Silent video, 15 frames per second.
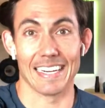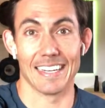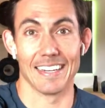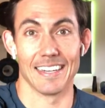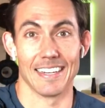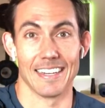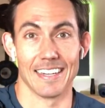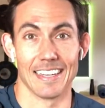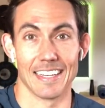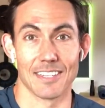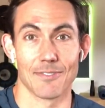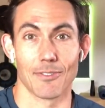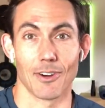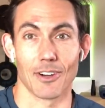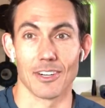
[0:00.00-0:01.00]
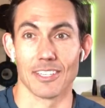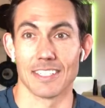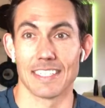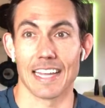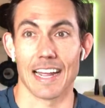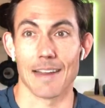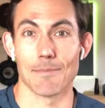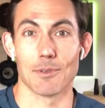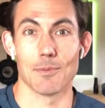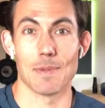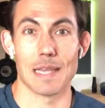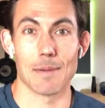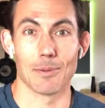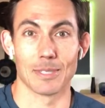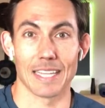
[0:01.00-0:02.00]
as far as time to be
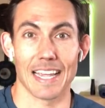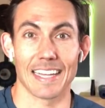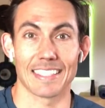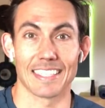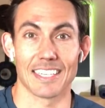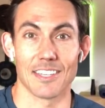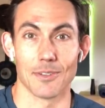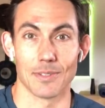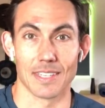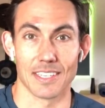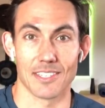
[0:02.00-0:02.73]
able to execute this.